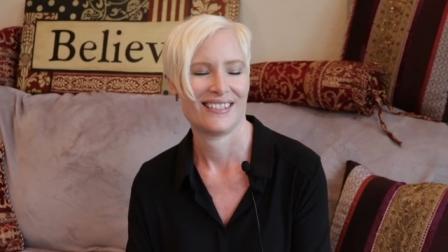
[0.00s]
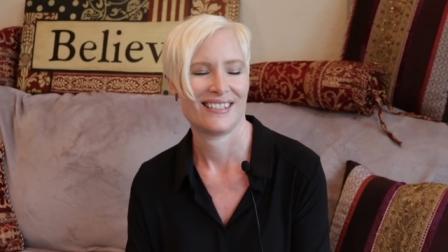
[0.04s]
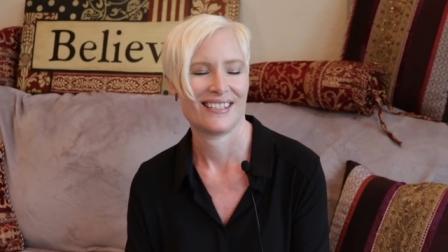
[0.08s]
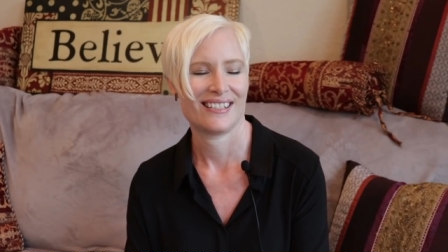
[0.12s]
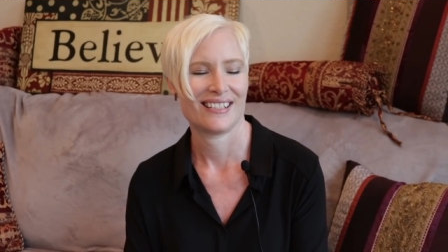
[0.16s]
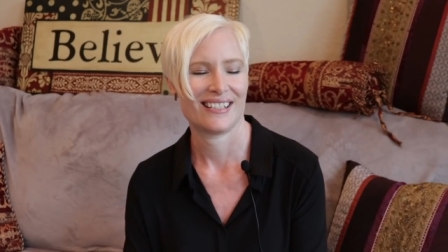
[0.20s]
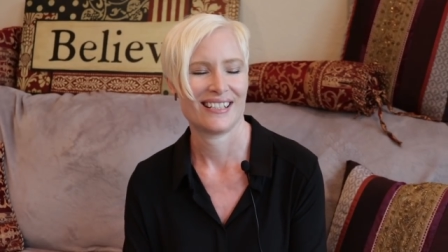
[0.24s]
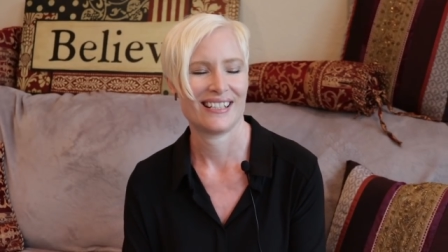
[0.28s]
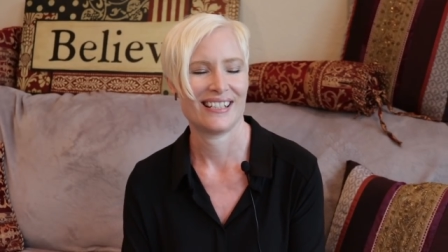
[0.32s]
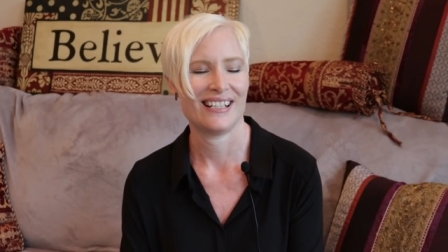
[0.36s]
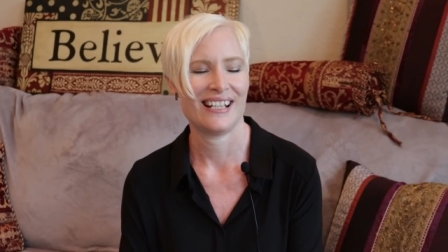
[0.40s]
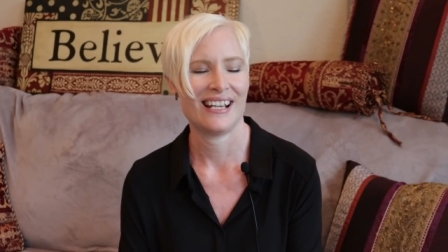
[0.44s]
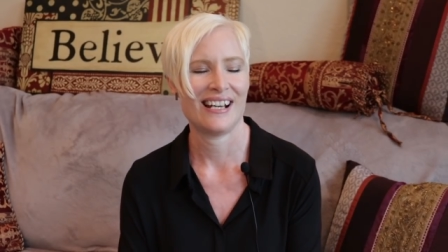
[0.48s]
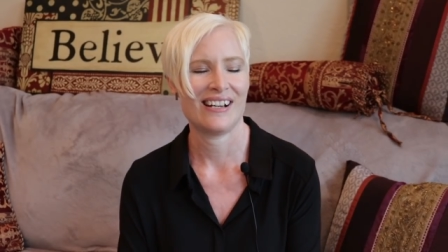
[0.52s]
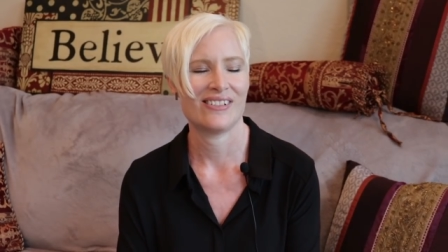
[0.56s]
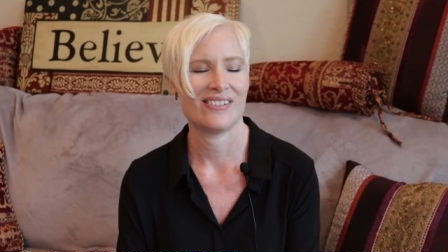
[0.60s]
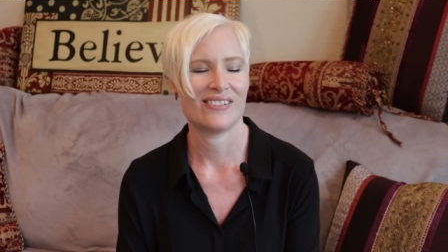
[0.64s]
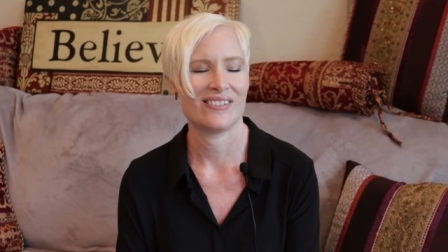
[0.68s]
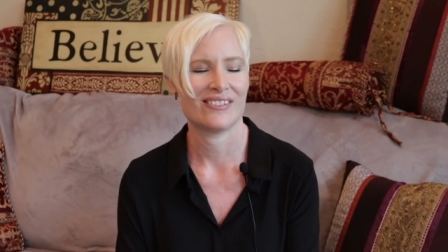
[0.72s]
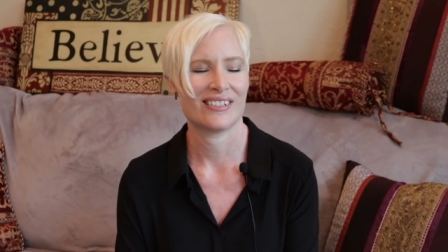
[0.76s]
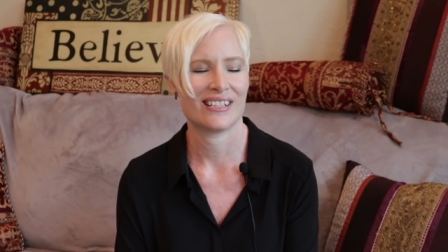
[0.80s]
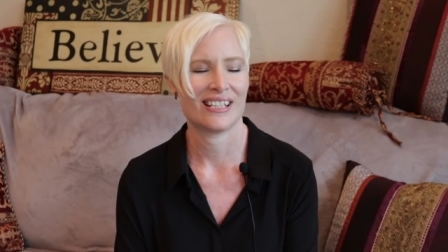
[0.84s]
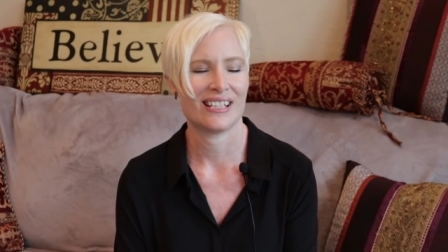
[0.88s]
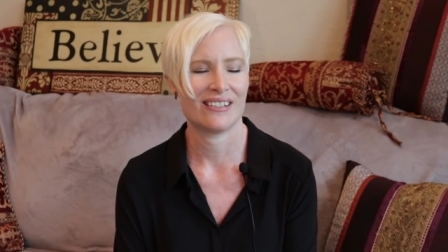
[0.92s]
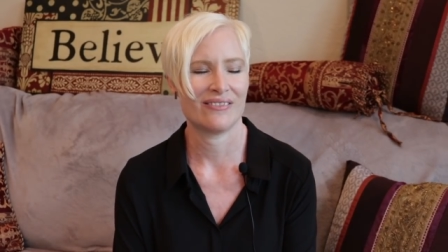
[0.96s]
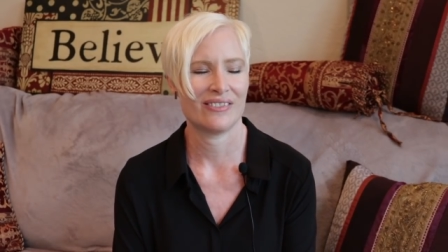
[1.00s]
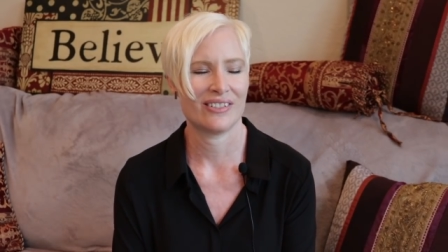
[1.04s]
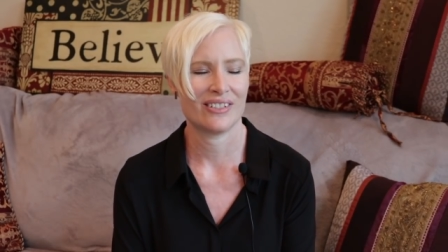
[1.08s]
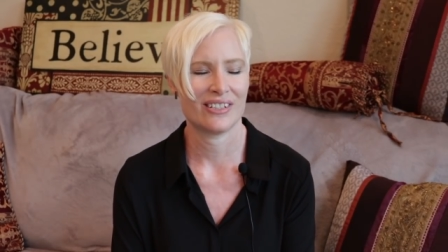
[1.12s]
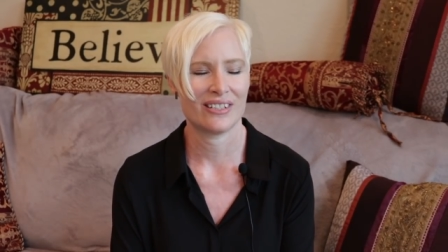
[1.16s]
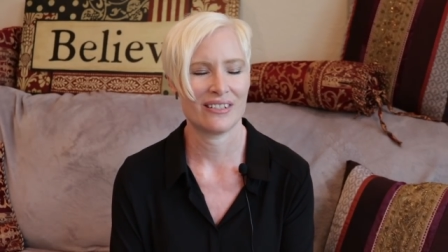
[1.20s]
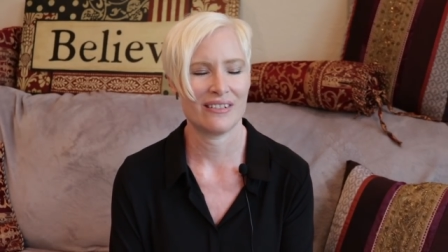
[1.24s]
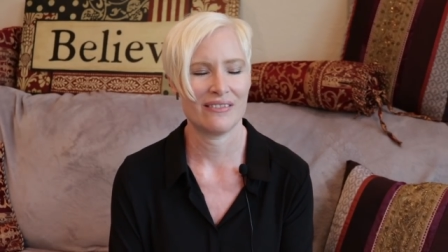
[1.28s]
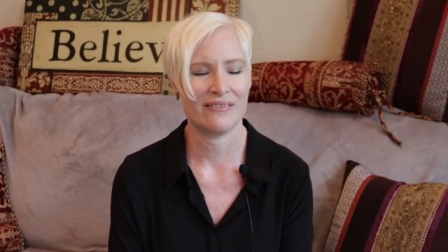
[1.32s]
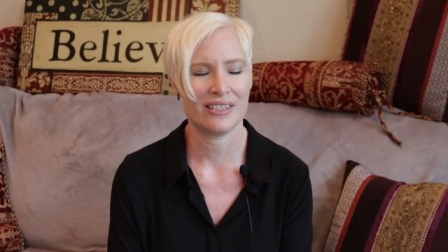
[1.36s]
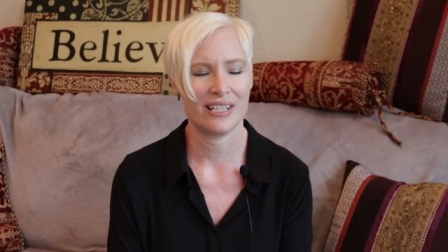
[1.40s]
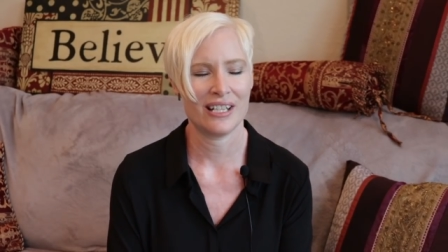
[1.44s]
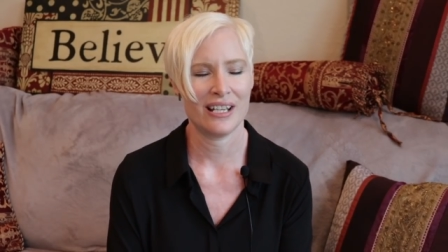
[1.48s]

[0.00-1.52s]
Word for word: Just get out. Give yourself